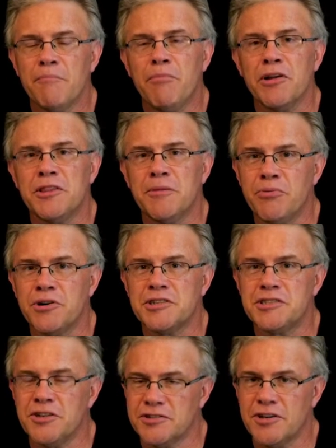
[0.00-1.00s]
but the books
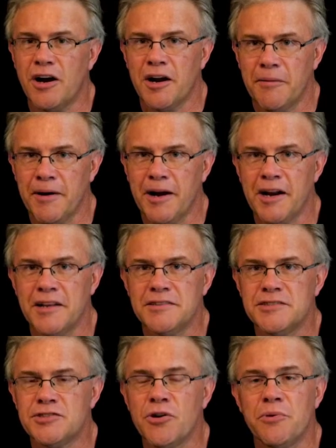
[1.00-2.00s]
still talk about
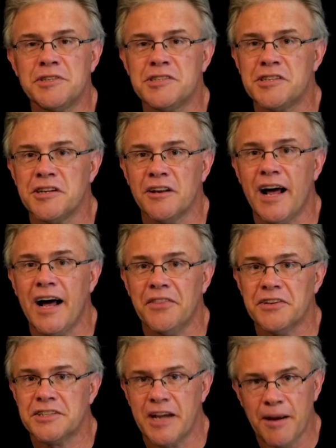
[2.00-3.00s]
it, so it's still on
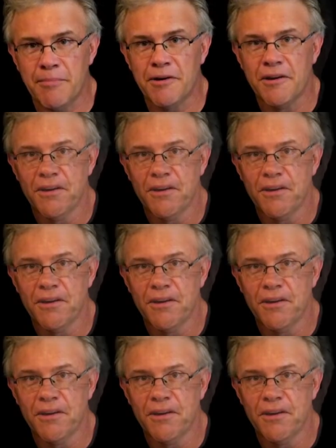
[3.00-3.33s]
the tape.